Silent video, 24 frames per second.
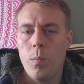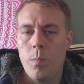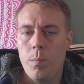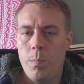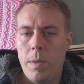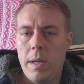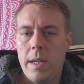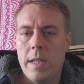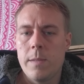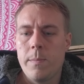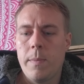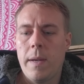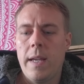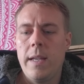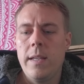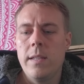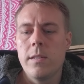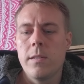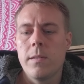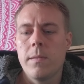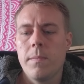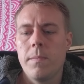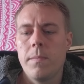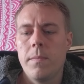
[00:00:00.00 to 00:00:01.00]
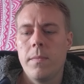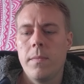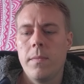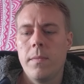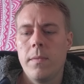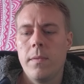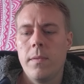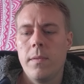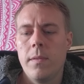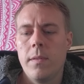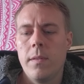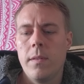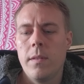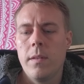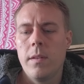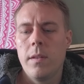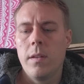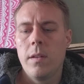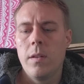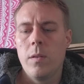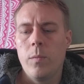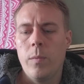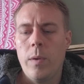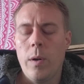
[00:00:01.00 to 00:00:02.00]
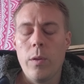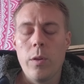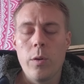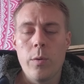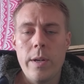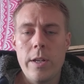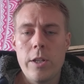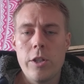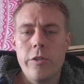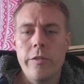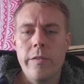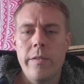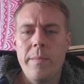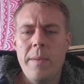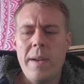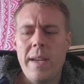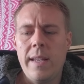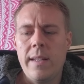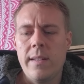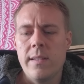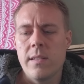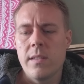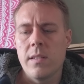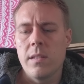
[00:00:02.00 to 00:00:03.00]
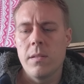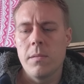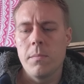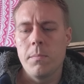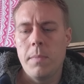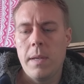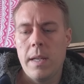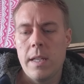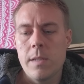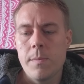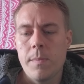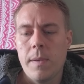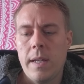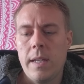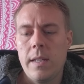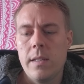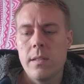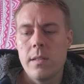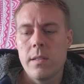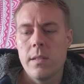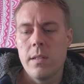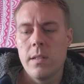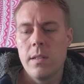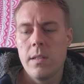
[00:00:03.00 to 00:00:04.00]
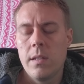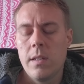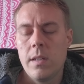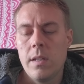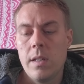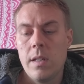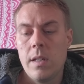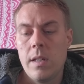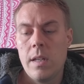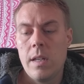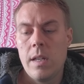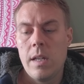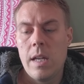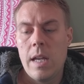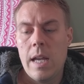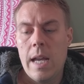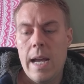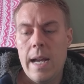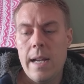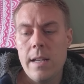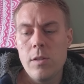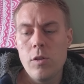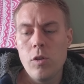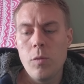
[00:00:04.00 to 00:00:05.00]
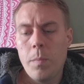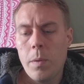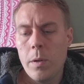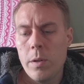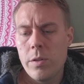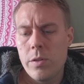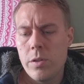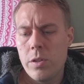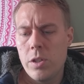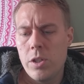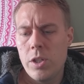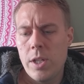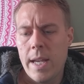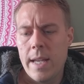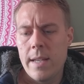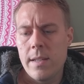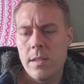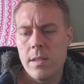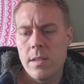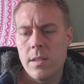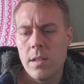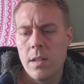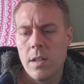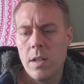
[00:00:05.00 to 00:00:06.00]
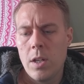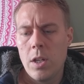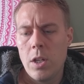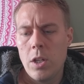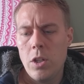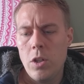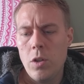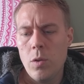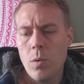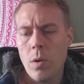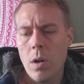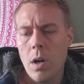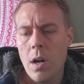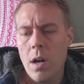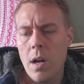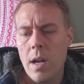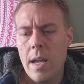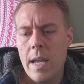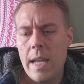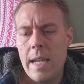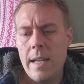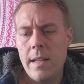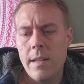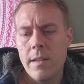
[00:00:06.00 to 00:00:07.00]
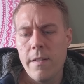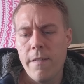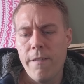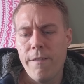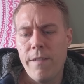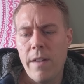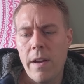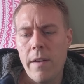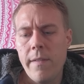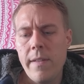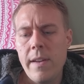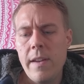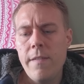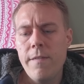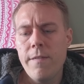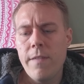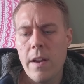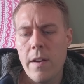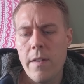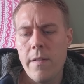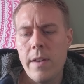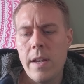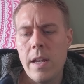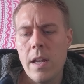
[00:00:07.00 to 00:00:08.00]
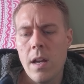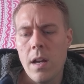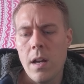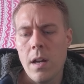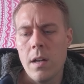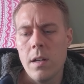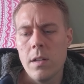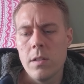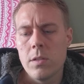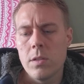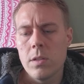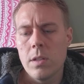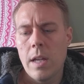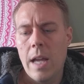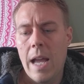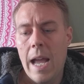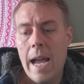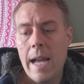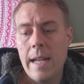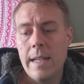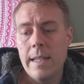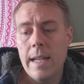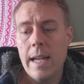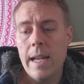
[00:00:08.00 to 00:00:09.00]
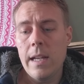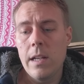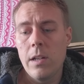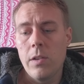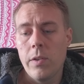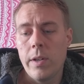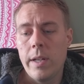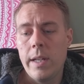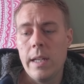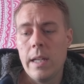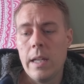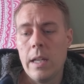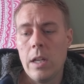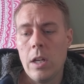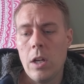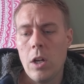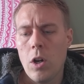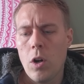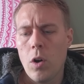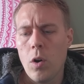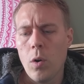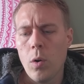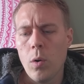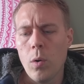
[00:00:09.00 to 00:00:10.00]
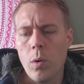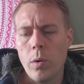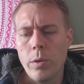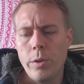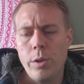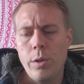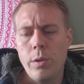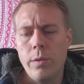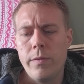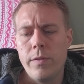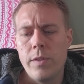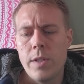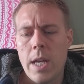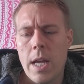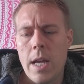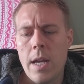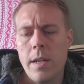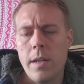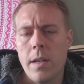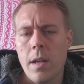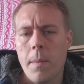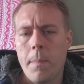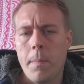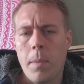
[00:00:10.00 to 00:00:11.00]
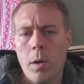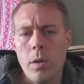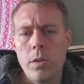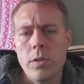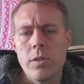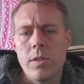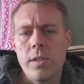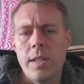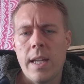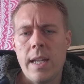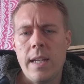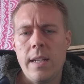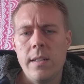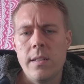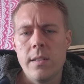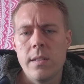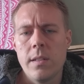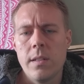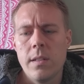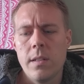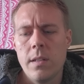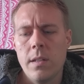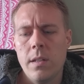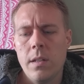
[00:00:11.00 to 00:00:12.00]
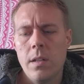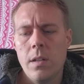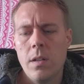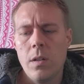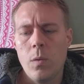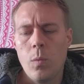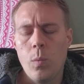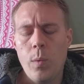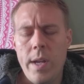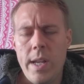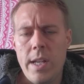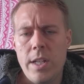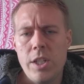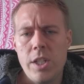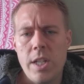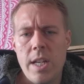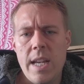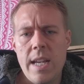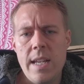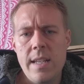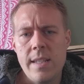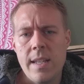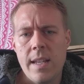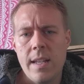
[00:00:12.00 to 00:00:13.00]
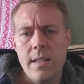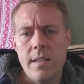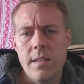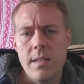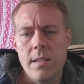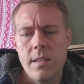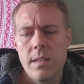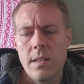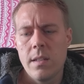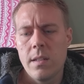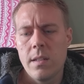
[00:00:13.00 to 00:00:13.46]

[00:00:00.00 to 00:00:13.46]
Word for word: Big space. Well, the question remains, big space. As your post suggests, you are either very, very hurt and angry, or you've turned apostate. Which is it?